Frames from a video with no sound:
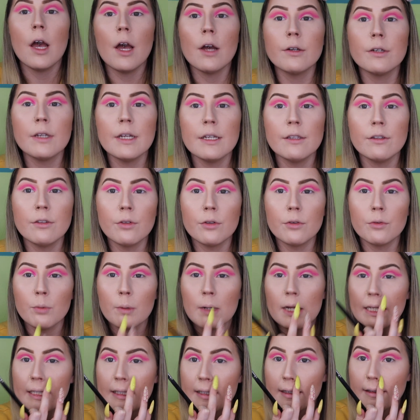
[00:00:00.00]
Okay, so what
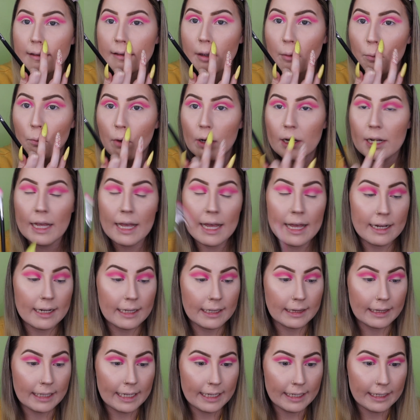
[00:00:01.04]
I did is I went ahead
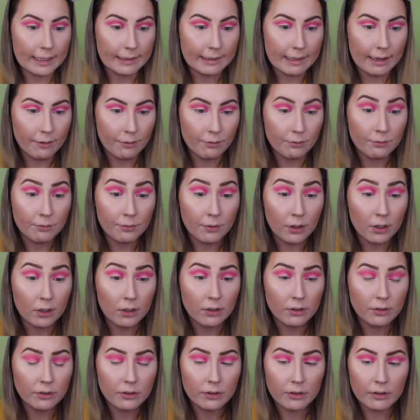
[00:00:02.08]
and laid it down
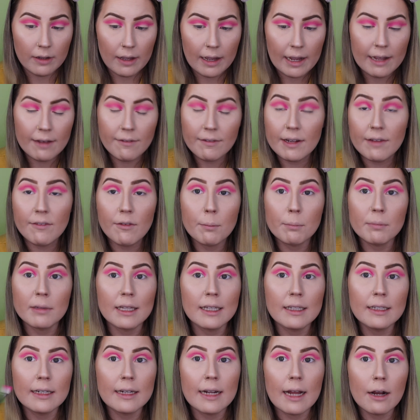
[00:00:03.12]
first. I haven't even
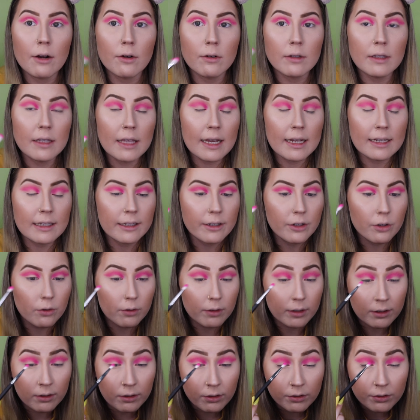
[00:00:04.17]
blended out yet, and it
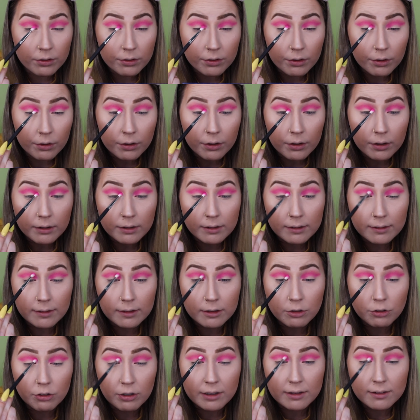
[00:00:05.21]
already looks so good because of
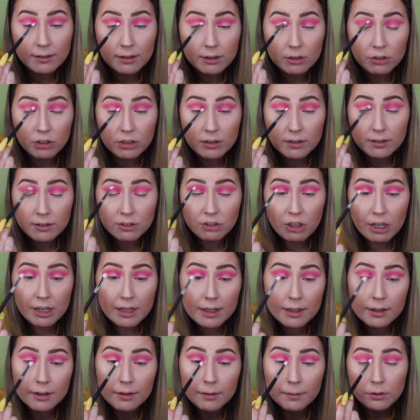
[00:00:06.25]
the transition
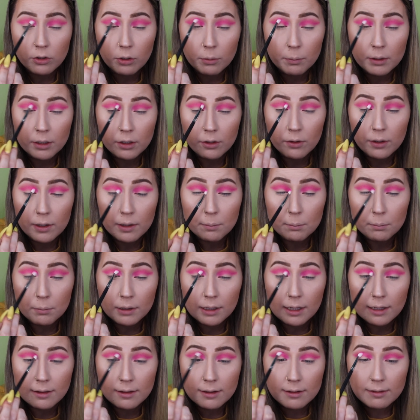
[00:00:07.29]
shade. So I'm going to go ahead and
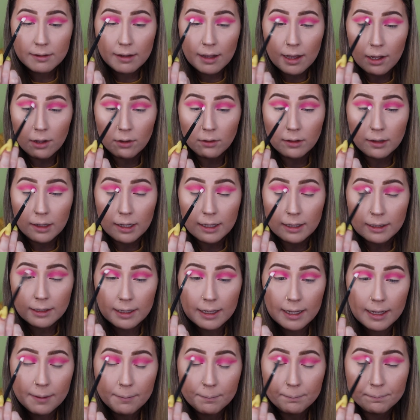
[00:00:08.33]
blend this out
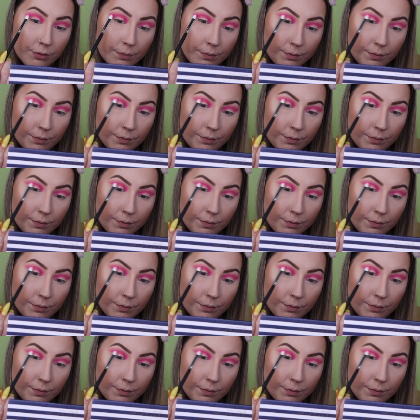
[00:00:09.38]
lightly.